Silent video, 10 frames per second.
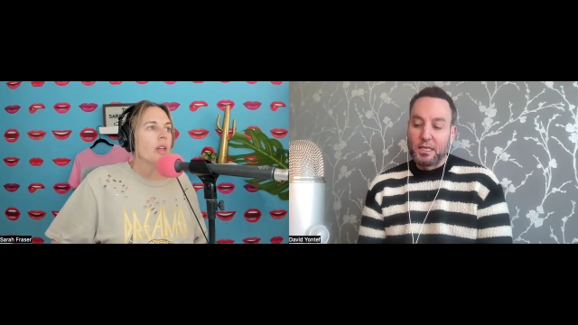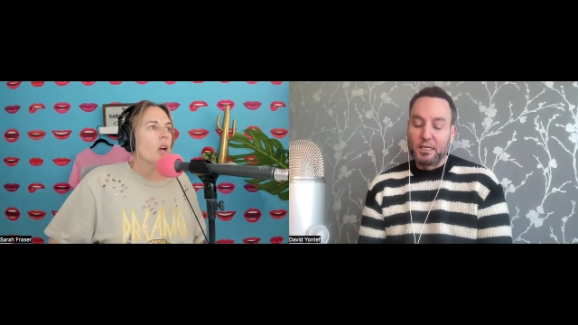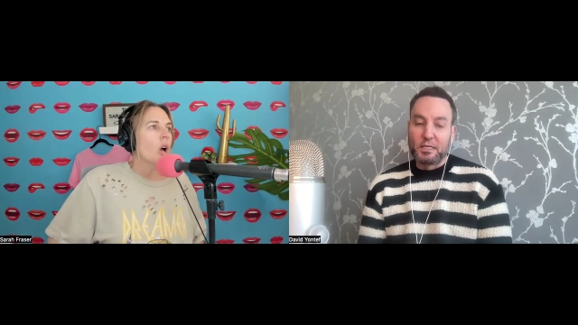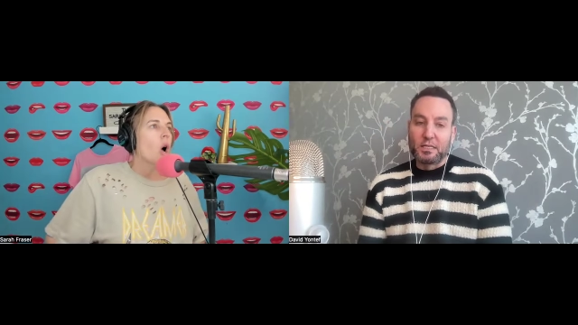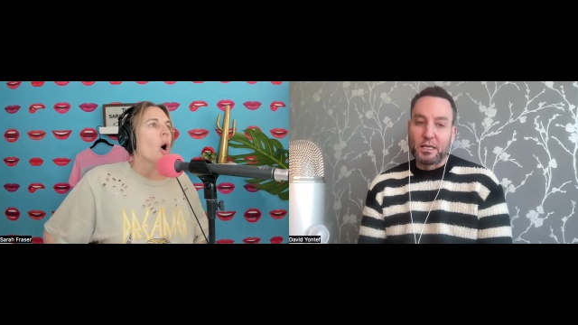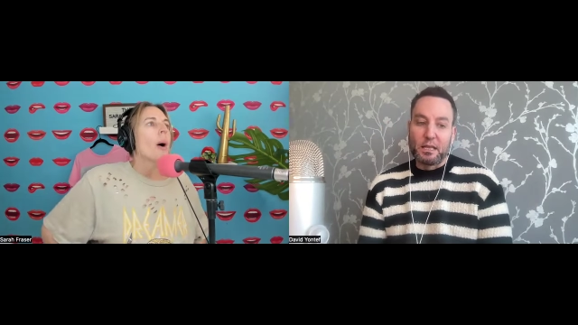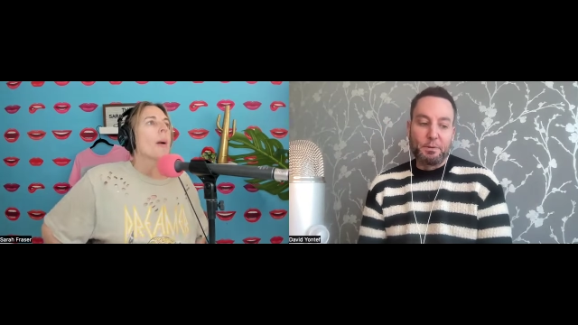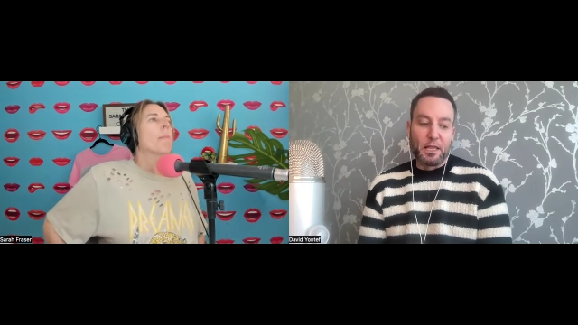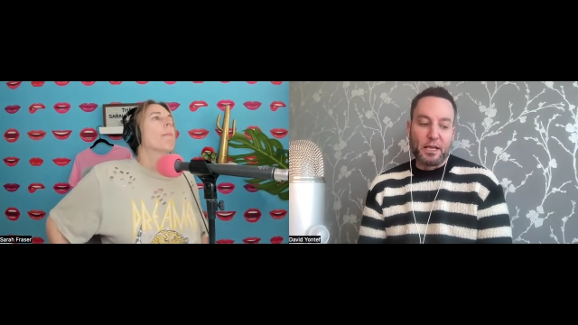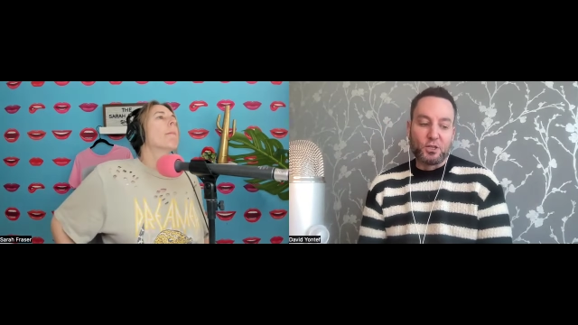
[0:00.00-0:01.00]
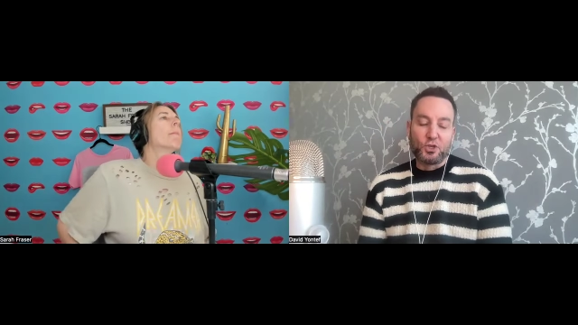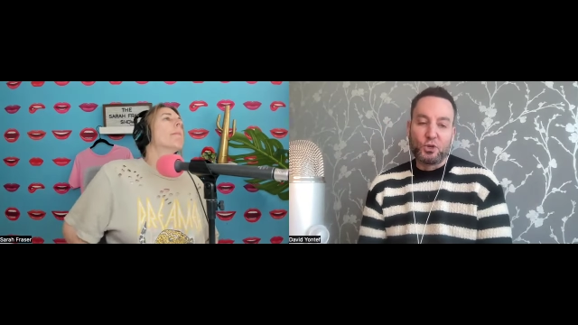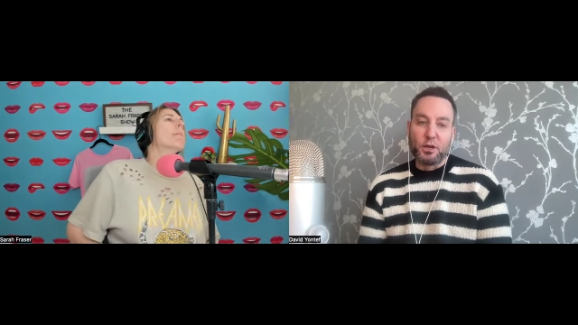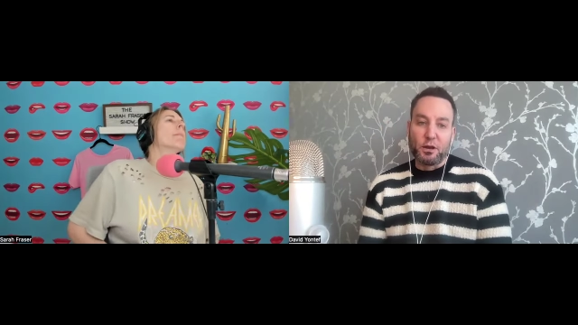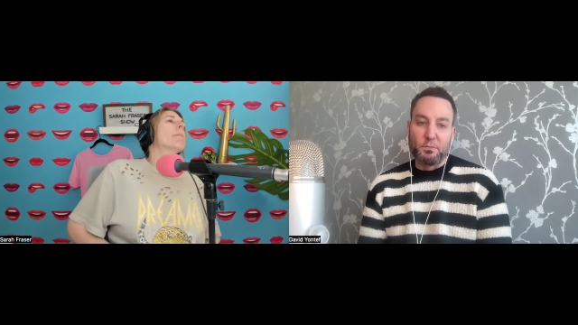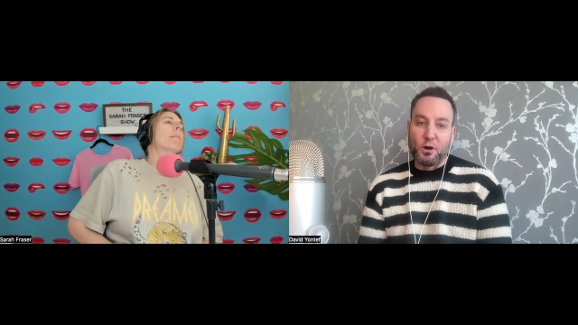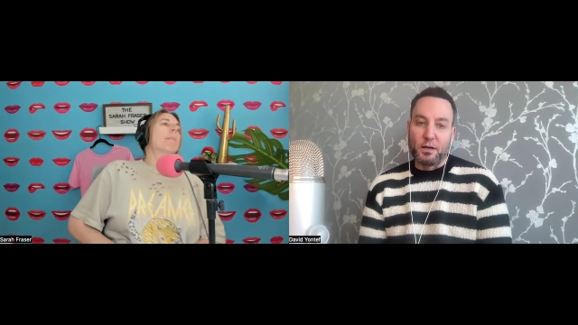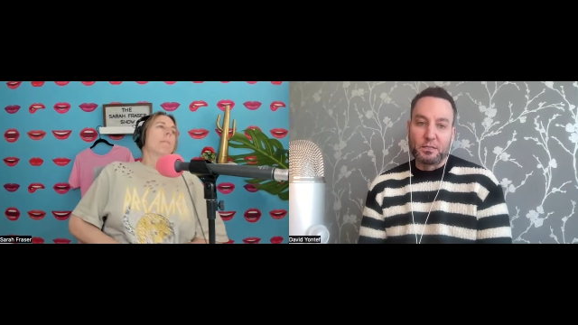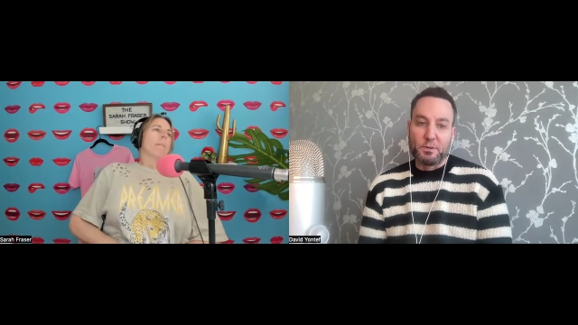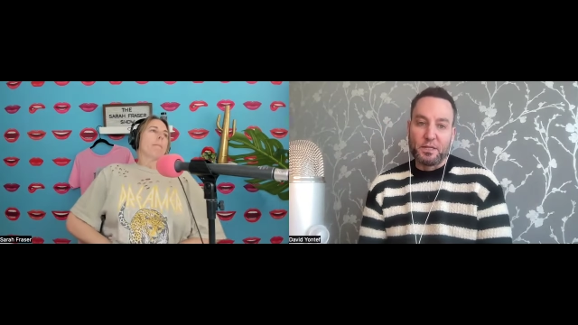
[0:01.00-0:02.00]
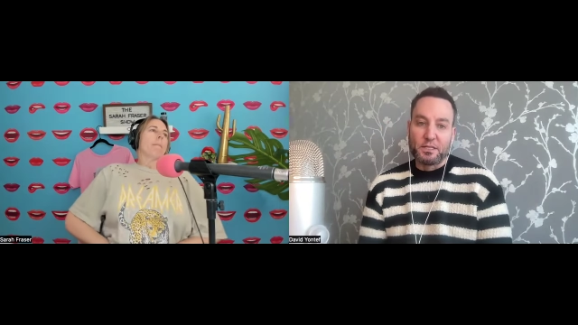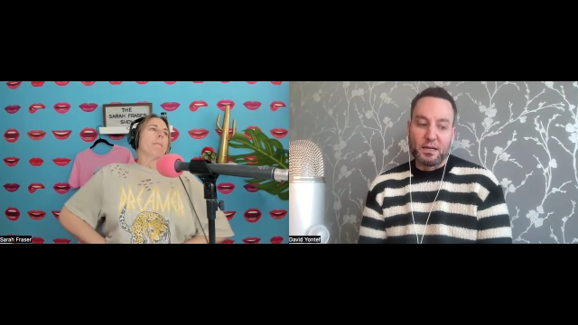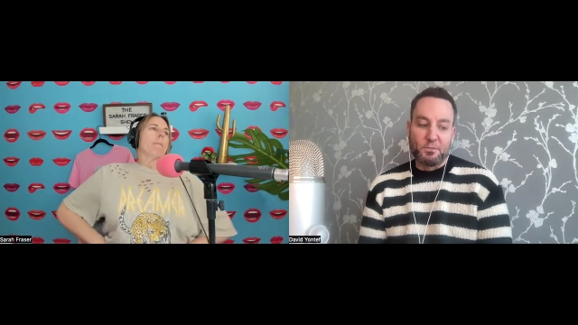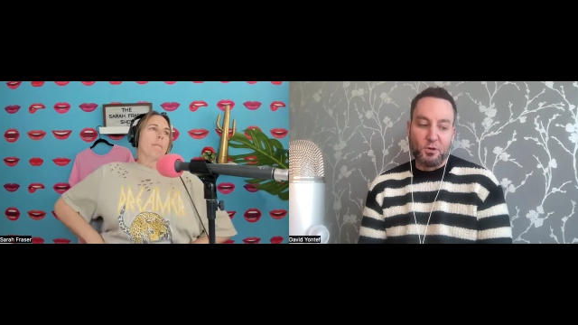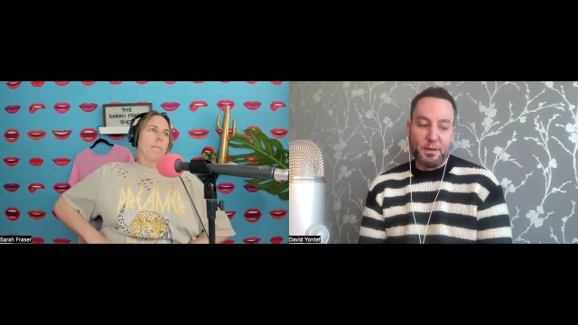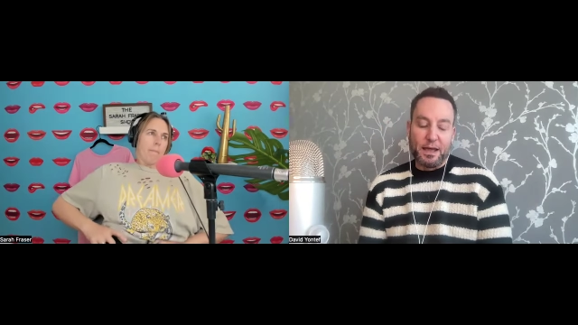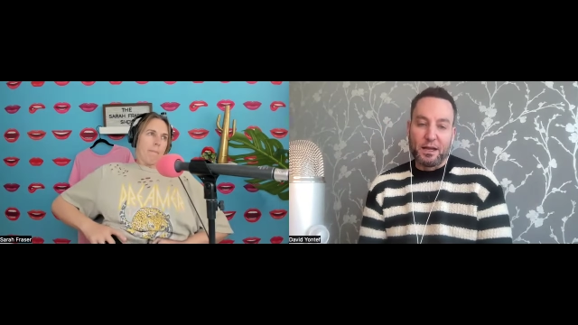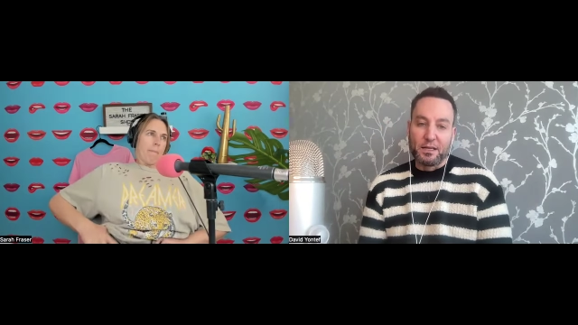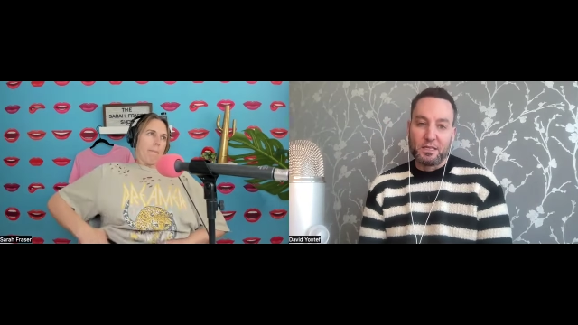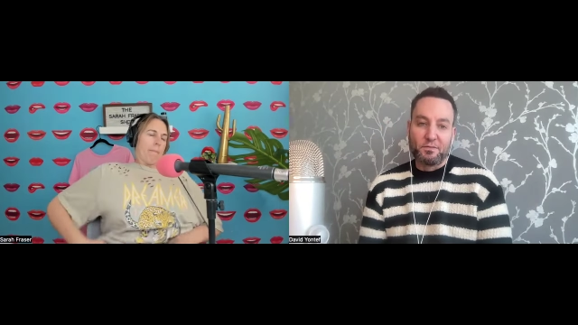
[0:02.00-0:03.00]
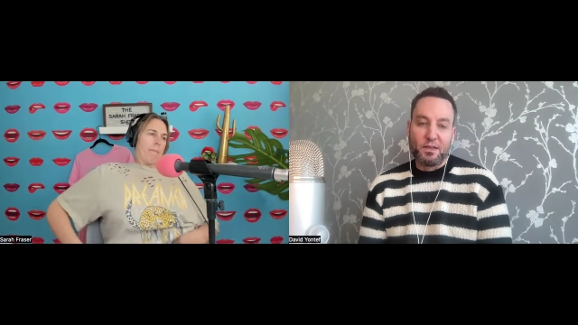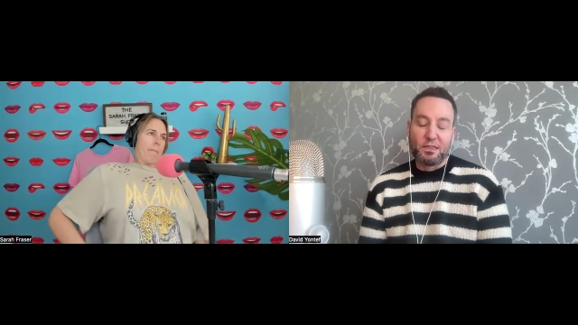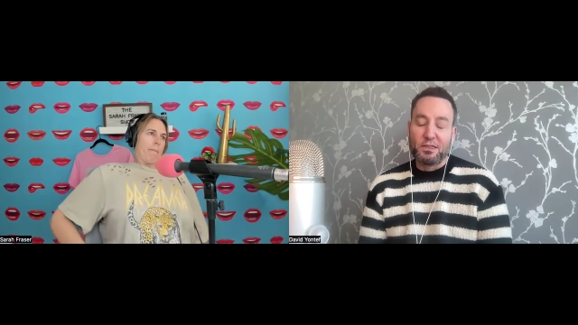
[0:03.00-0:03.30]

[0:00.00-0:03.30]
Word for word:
Speaker 1: this is going to be like a two year pause by the time they're back on TV.